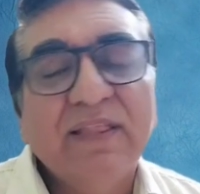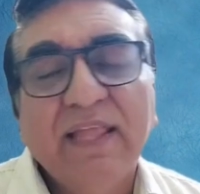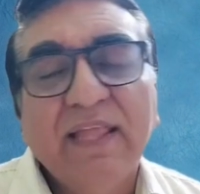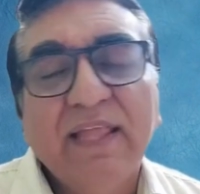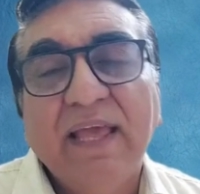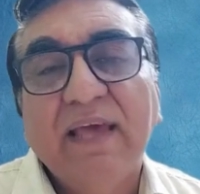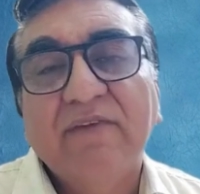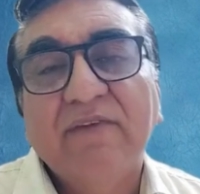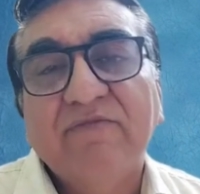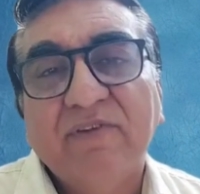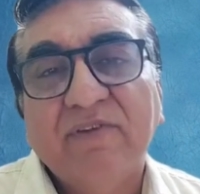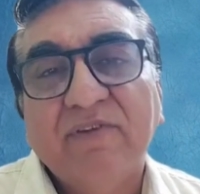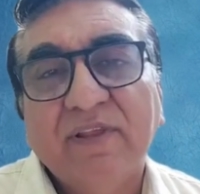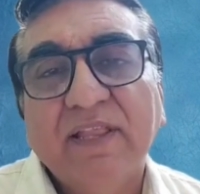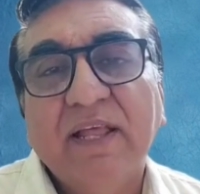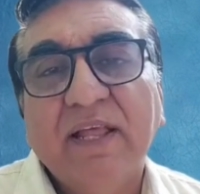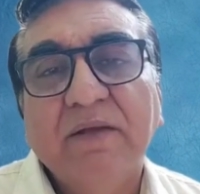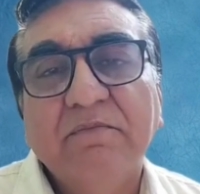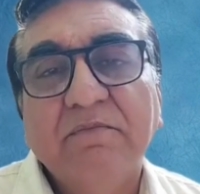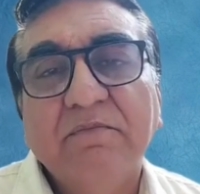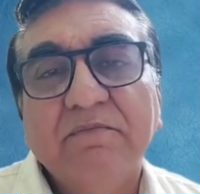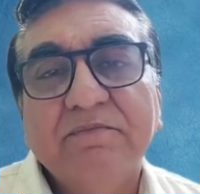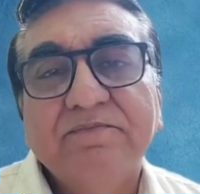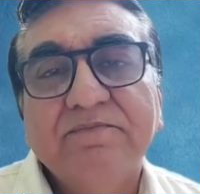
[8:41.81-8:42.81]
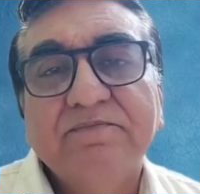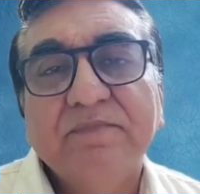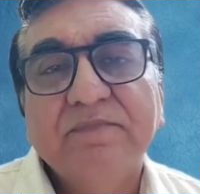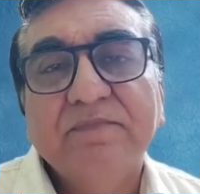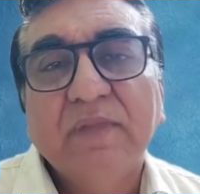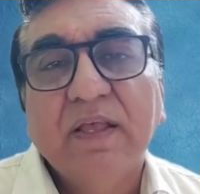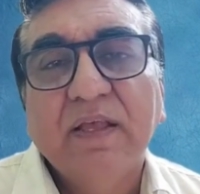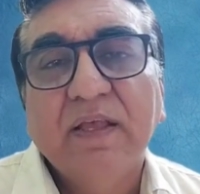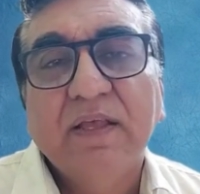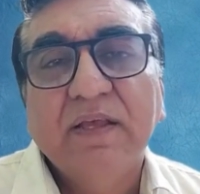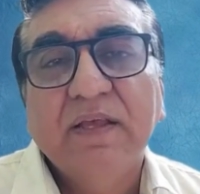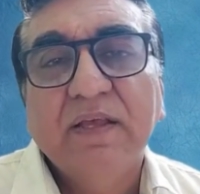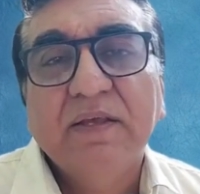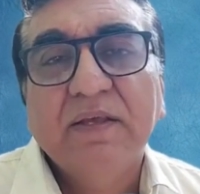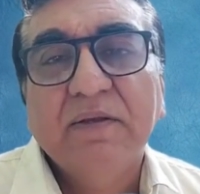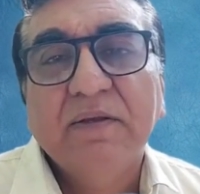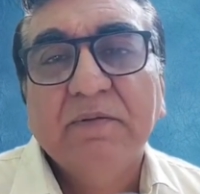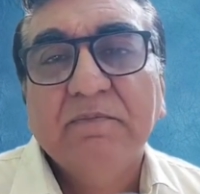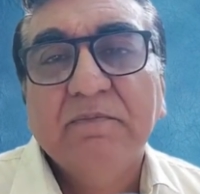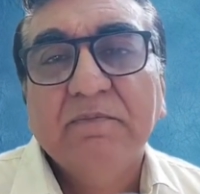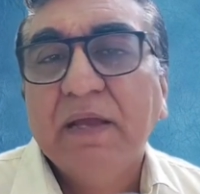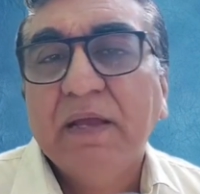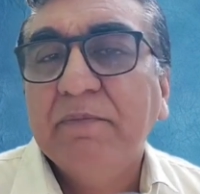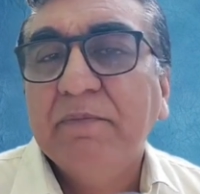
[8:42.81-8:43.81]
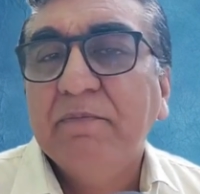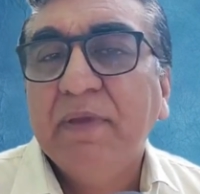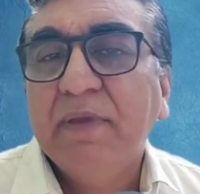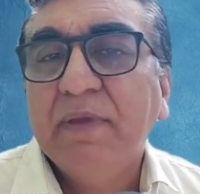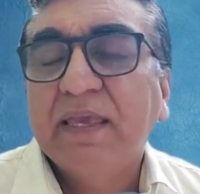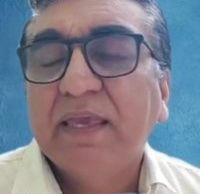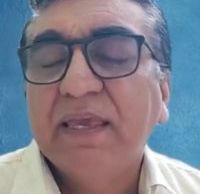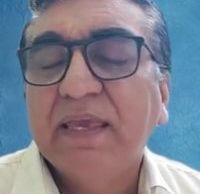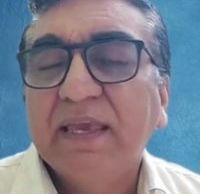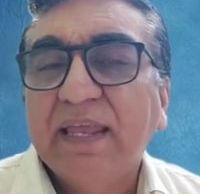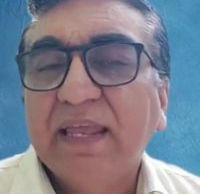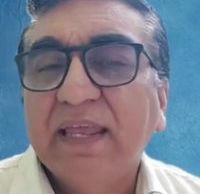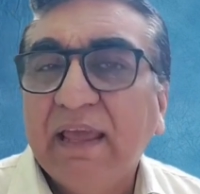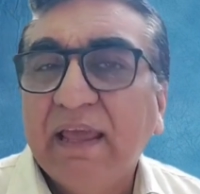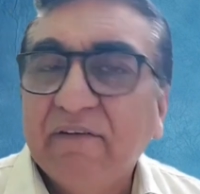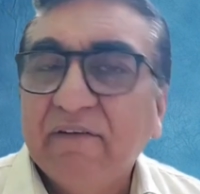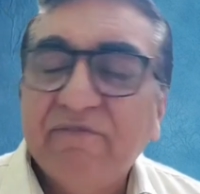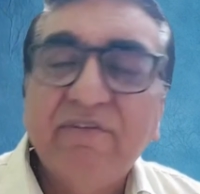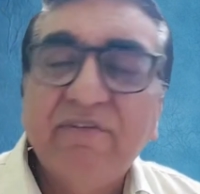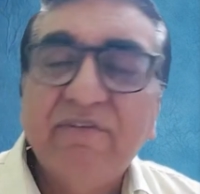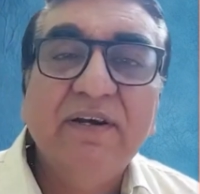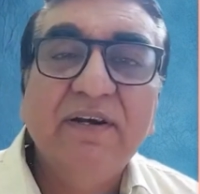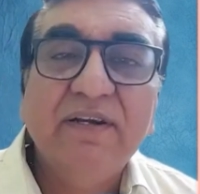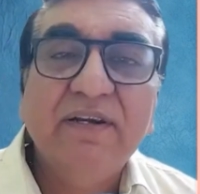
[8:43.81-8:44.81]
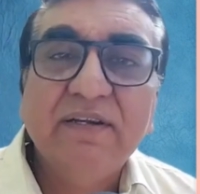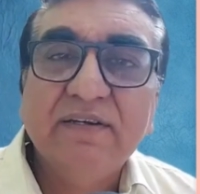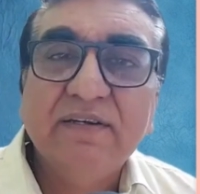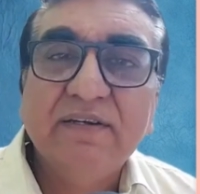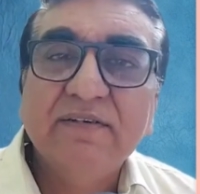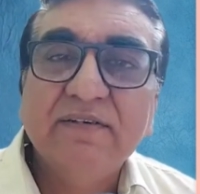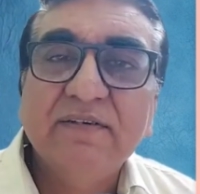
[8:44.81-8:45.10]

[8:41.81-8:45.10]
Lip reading: there for them by making an effort